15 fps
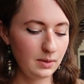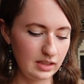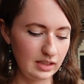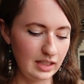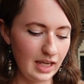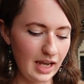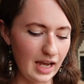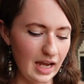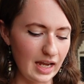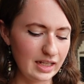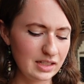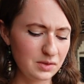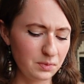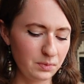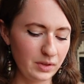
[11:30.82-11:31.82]
Yeah,
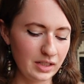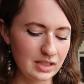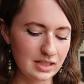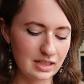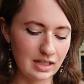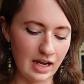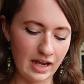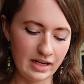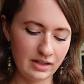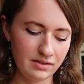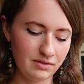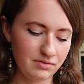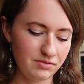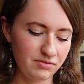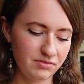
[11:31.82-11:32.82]
it's kind
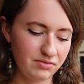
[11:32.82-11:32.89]
of,